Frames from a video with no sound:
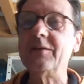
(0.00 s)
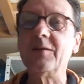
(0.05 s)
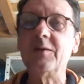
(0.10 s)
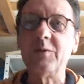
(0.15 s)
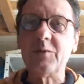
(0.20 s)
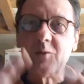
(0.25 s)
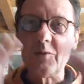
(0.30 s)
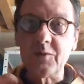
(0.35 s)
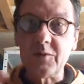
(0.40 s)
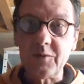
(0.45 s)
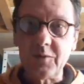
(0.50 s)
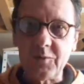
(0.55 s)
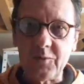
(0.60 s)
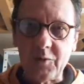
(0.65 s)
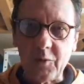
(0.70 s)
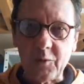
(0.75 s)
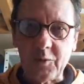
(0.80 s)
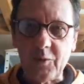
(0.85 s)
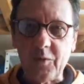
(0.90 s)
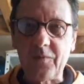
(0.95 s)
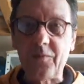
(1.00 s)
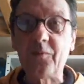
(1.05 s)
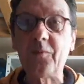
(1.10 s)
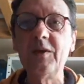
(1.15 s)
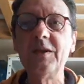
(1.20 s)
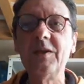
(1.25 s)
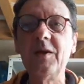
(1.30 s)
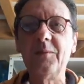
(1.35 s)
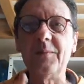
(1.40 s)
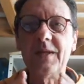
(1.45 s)
The total
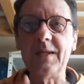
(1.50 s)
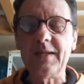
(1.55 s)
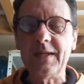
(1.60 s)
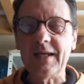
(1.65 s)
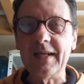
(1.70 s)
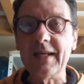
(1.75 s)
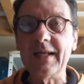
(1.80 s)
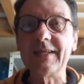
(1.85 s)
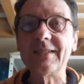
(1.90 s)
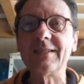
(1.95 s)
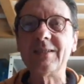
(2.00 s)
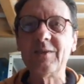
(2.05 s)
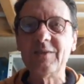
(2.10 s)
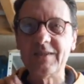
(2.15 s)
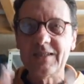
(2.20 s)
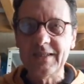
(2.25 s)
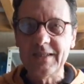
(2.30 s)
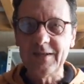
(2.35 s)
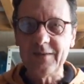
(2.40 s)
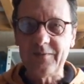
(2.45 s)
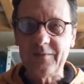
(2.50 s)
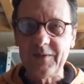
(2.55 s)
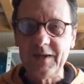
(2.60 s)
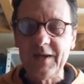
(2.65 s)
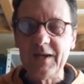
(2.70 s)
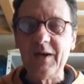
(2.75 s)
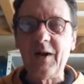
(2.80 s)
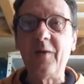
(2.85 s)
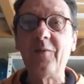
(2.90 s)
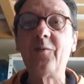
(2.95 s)
freedom and ecstasy of
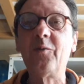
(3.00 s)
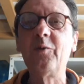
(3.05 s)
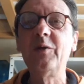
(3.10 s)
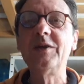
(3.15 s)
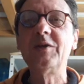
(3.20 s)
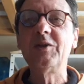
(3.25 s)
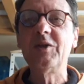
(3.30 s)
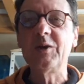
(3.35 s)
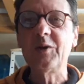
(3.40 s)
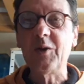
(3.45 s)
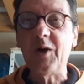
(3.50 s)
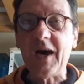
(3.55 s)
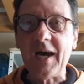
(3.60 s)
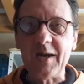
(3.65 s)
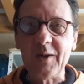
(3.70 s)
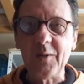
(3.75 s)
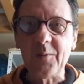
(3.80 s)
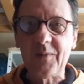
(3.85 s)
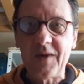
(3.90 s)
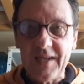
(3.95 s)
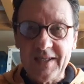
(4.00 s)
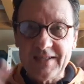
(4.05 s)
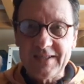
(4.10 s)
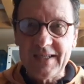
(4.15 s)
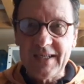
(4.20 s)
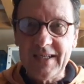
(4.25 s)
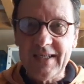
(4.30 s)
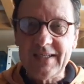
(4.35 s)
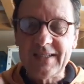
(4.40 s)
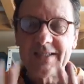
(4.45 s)
reaching the higher planes
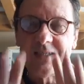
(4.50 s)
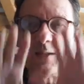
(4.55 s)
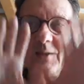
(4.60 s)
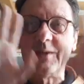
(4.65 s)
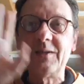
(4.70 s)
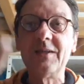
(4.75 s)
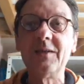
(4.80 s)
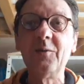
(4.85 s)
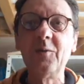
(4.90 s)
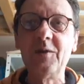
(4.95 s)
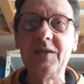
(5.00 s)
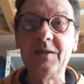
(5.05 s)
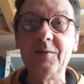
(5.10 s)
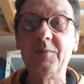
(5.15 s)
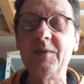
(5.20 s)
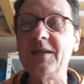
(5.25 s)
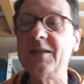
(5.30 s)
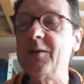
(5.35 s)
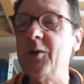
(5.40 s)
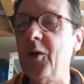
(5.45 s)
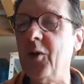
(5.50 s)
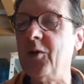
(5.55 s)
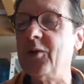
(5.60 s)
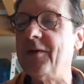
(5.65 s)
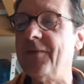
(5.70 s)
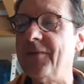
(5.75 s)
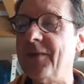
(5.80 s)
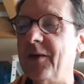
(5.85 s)
is the ultimate goal